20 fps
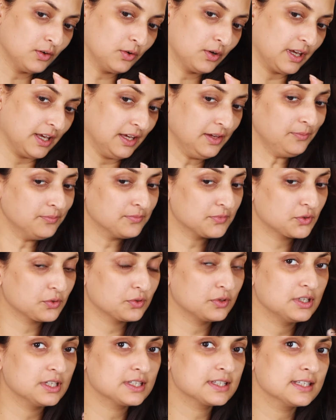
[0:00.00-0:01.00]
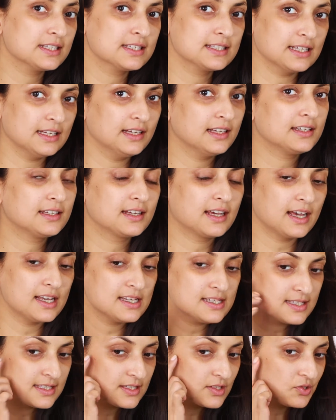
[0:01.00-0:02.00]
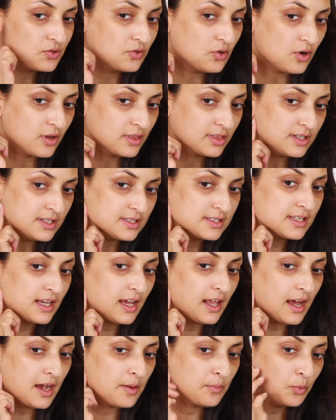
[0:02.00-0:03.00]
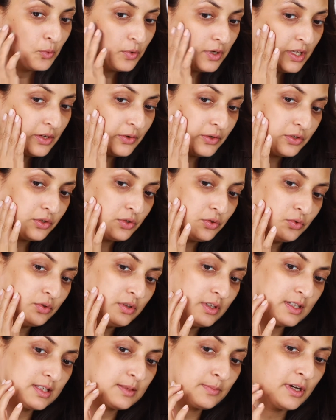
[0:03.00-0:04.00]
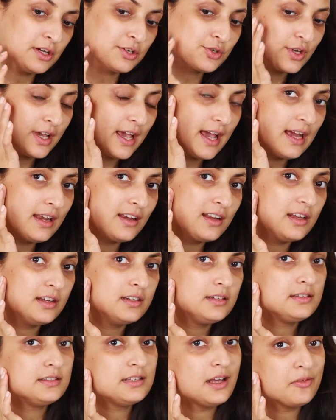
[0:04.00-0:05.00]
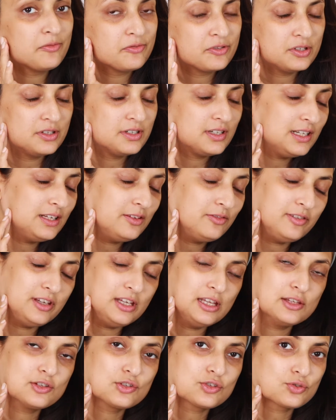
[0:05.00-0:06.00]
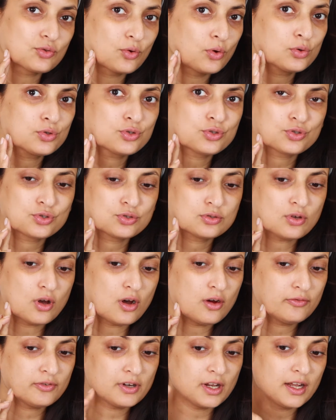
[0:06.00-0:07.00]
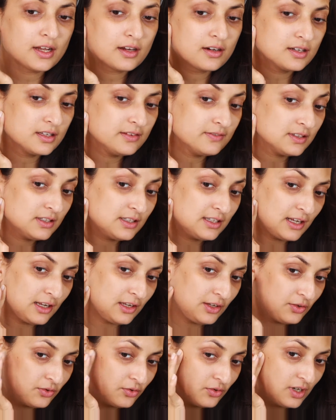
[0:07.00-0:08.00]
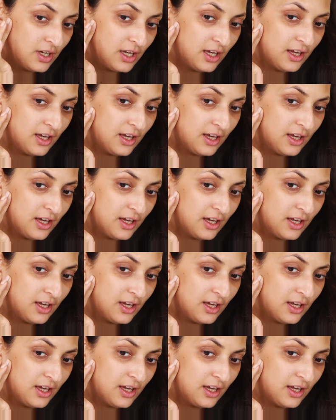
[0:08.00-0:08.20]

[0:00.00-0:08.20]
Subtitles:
Okay, so this is it guys. So on this side I'm only going to do this much, and it definitely feels so soft, I can't even tell you.